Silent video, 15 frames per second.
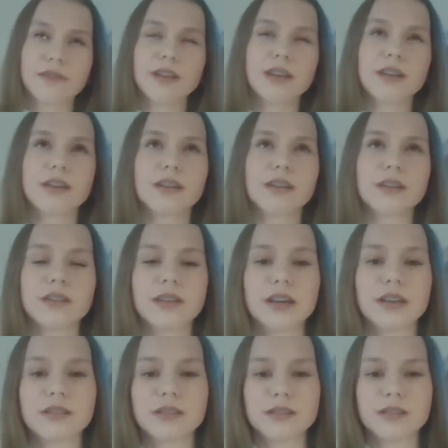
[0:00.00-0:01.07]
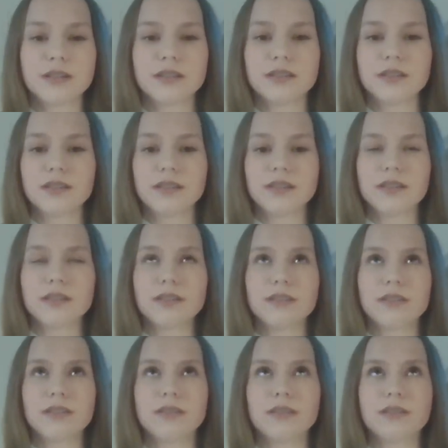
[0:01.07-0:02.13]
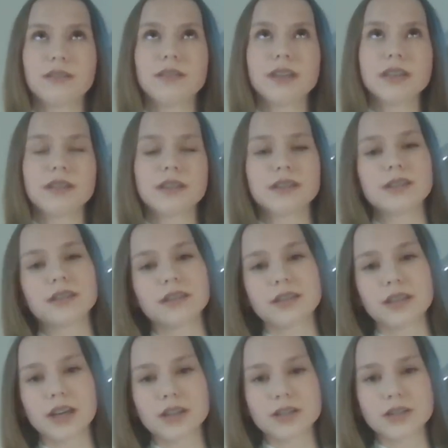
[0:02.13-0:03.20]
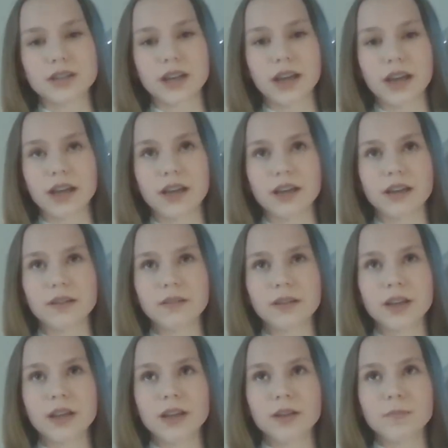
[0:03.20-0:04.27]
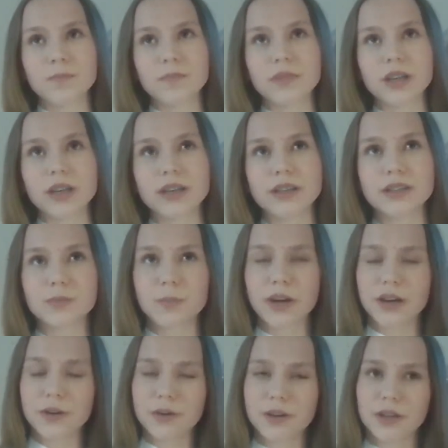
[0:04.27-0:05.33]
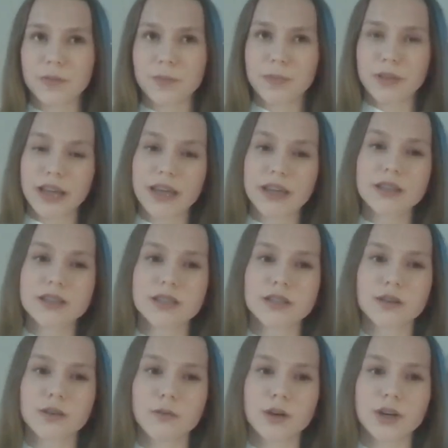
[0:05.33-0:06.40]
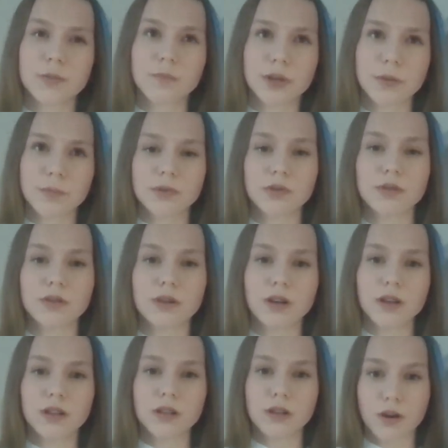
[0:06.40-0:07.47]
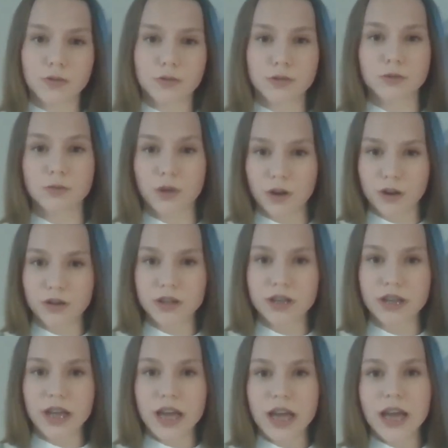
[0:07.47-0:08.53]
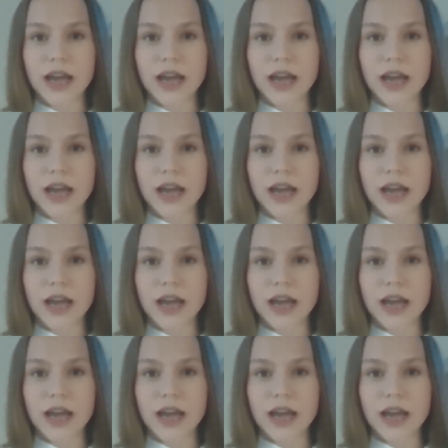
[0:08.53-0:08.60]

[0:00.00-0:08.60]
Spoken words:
think that this is such a inspiring place where people love to work,